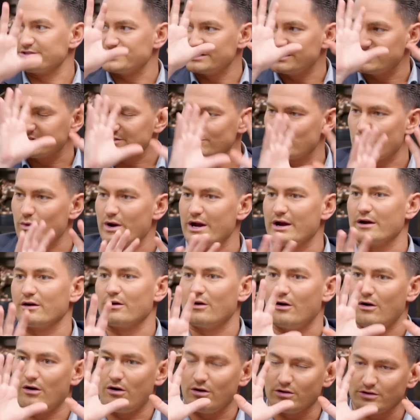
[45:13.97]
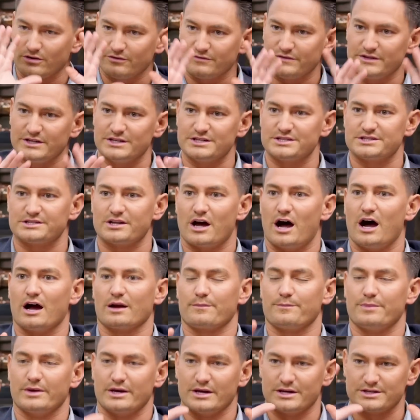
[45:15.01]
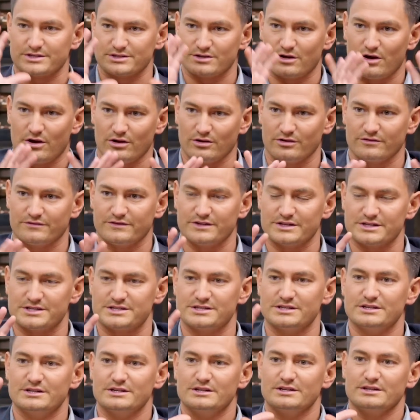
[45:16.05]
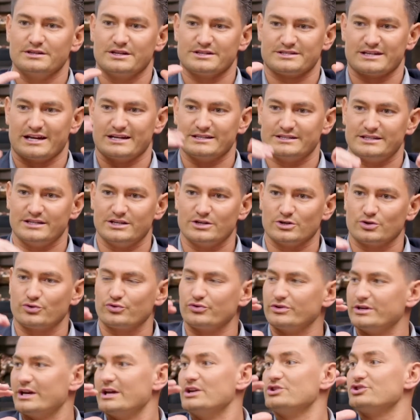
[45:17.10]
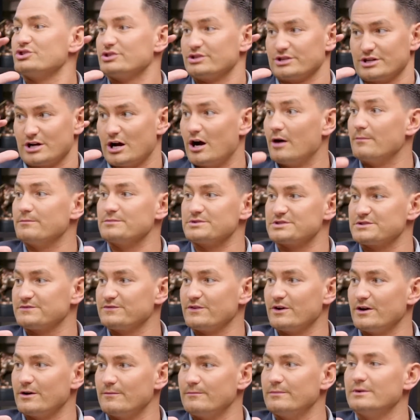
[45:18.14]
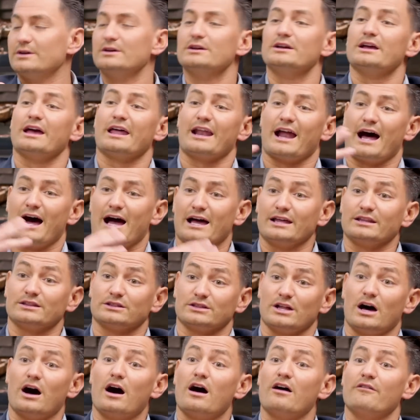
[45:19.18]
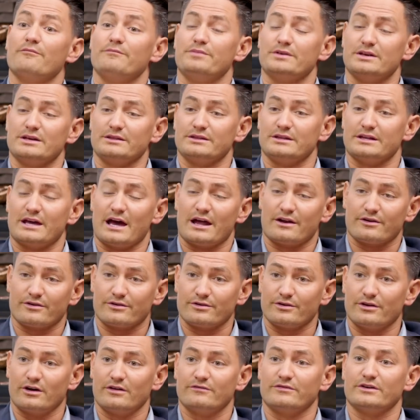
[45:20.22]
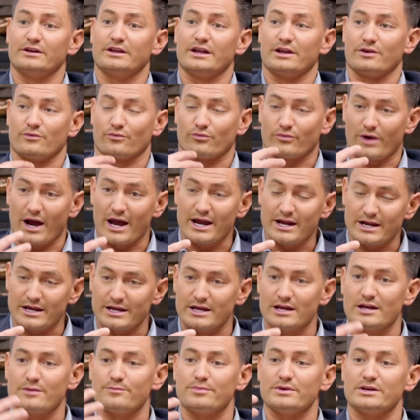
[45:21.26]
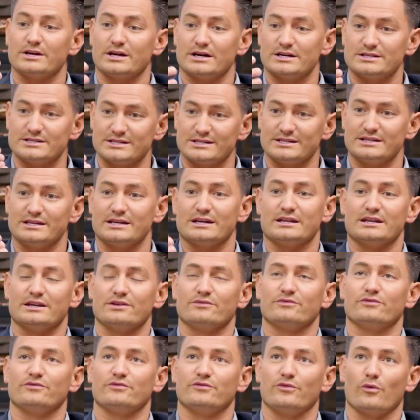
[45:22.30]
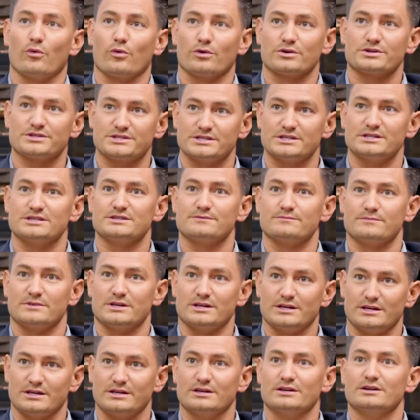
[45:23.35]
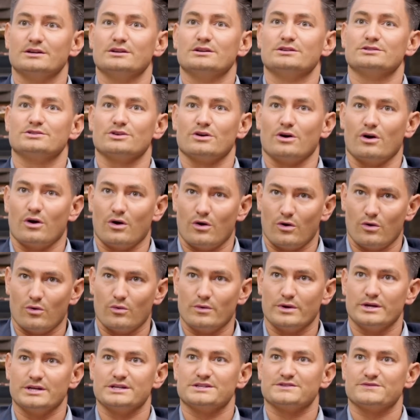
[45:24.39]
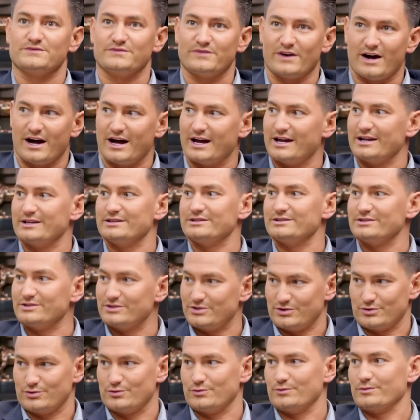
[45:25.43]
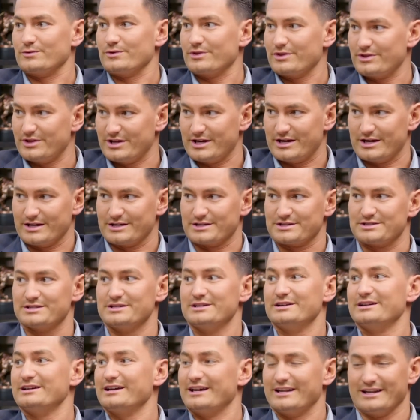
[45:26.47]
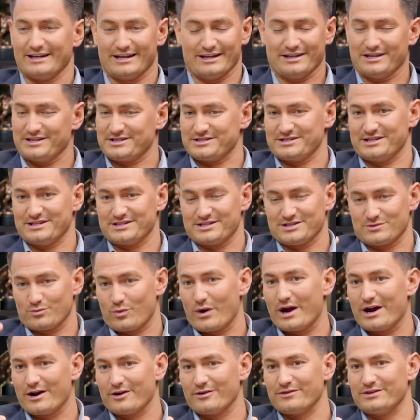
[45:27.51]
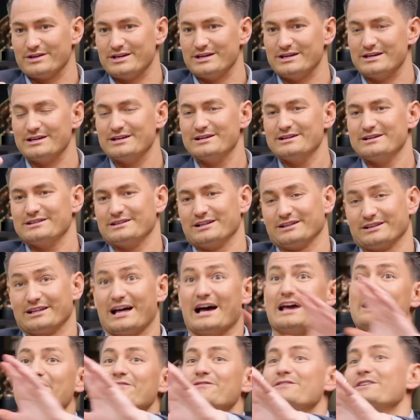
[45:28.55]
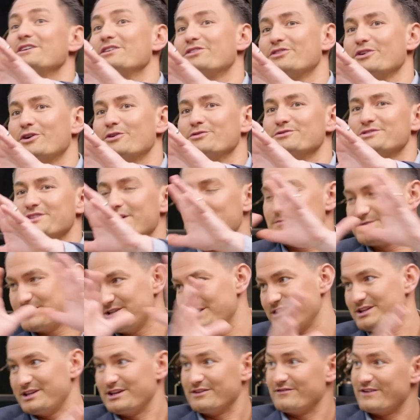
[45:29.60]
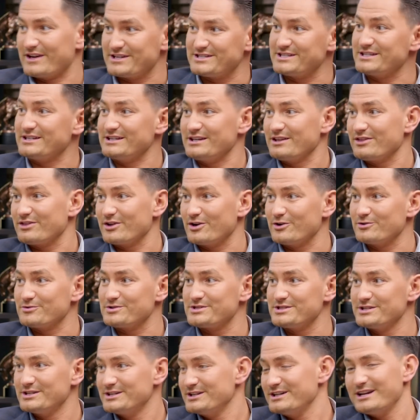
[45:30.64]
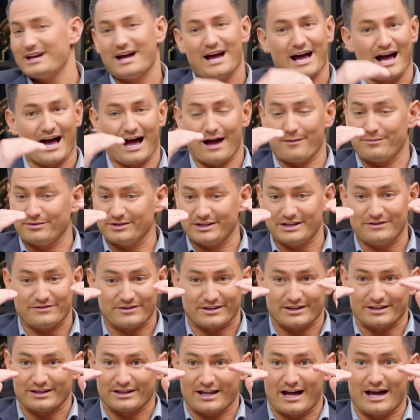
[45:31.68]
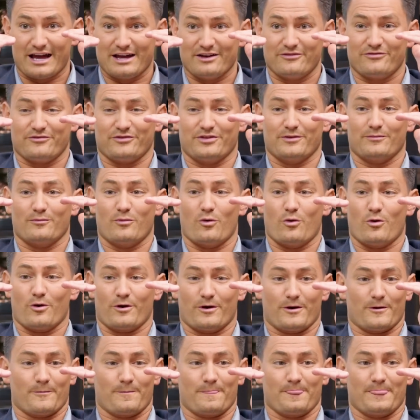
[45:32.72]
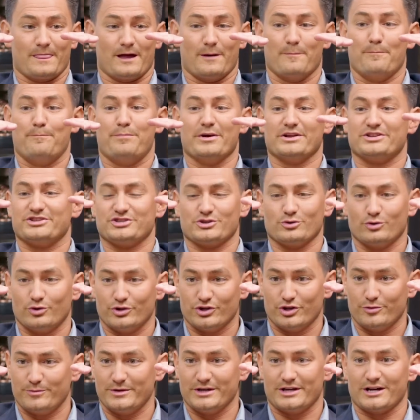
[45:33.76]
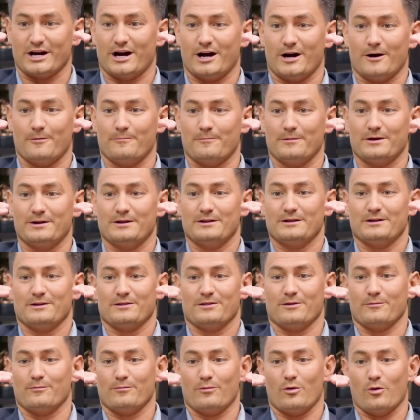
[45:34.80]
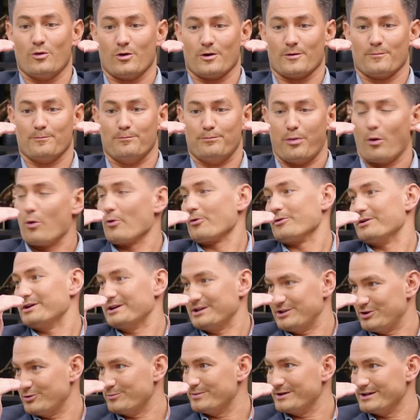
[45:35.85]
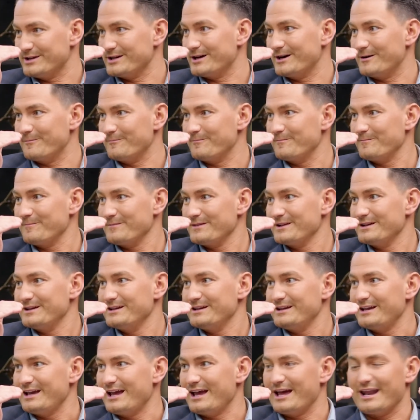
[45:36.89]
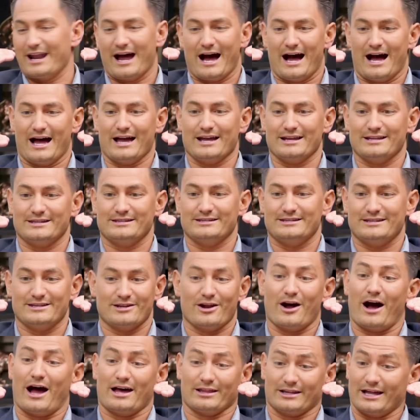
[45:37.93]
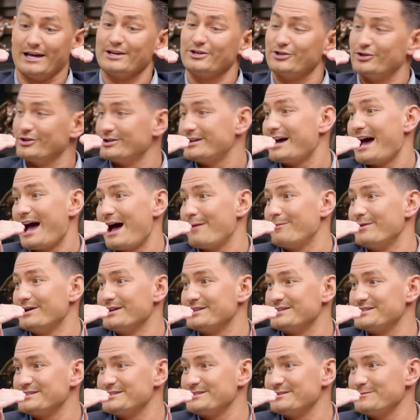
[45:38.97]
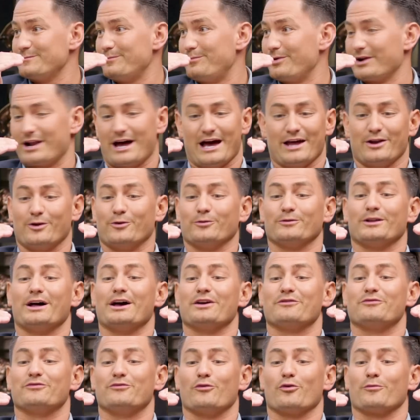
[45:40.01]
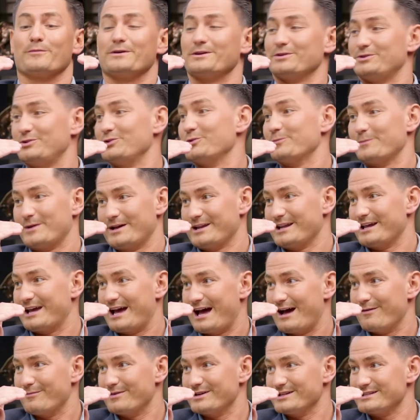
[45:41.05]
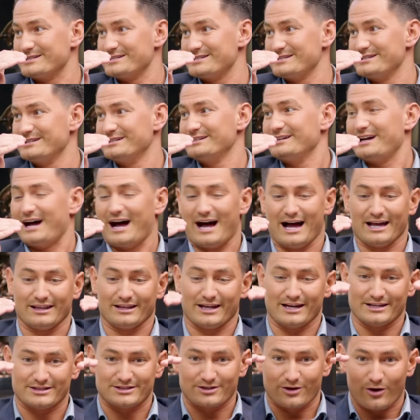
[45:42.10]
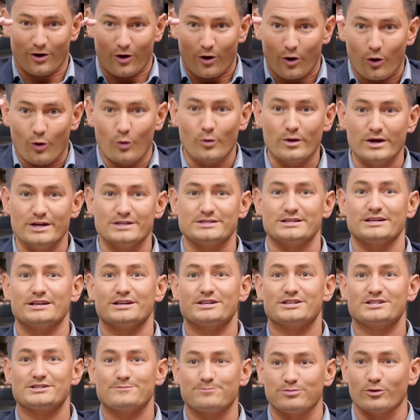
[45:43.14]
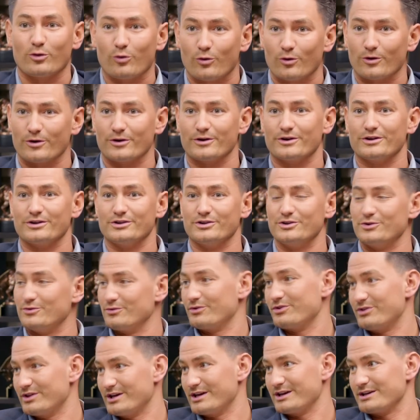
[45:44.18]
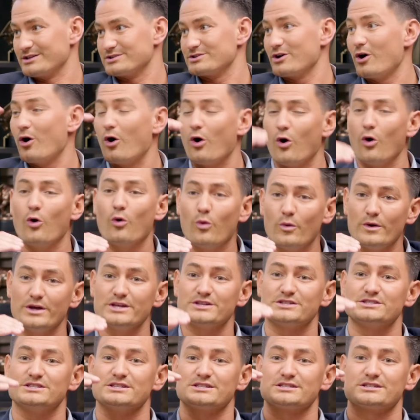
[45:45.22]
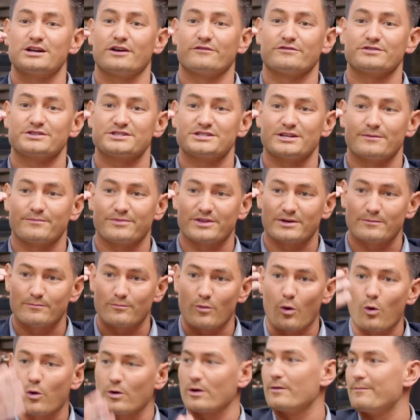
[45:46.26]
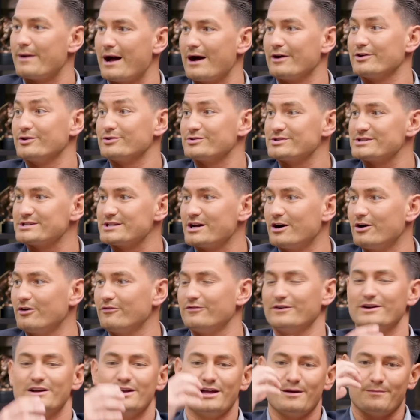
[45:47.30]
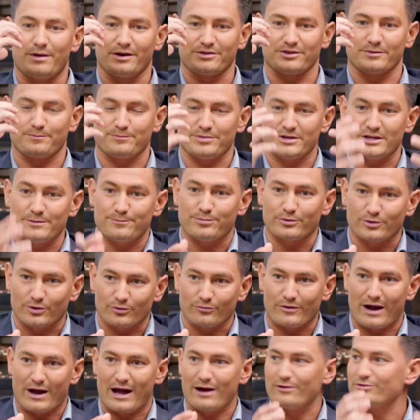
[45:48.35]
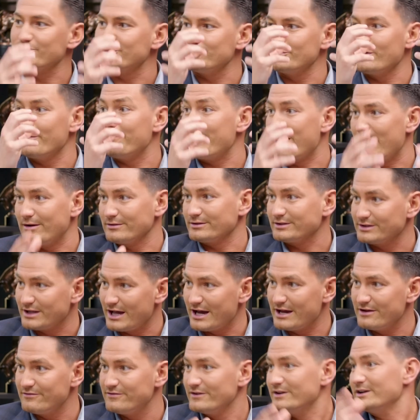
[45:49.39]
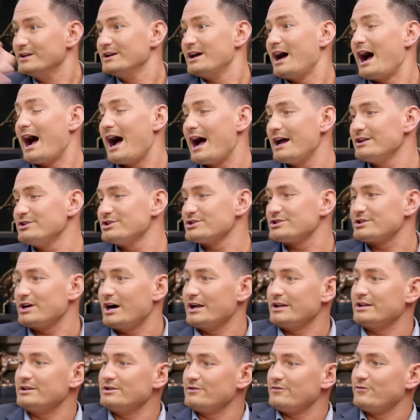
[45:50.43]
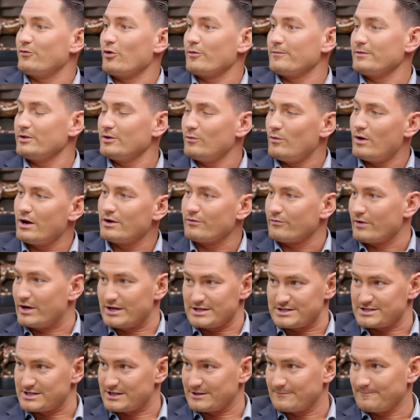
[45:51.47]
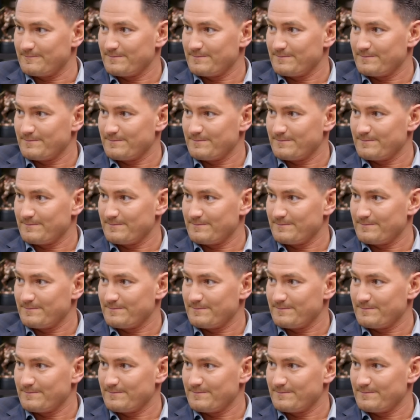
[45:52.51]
It is where all of these stock picks and all of this idea creation comes from. And I love being the editor of it and writing it because, again, it forces me to always find new things. And again, this is where the life ethos comes into the investing ethos. I believe in life, the more habitual you become, the more boring you become. And I like good habits, but I don't like forming too many habits. I like to always explore new things, always discover something more about yourself, about the people around you, about life. I just got into Formula One racing.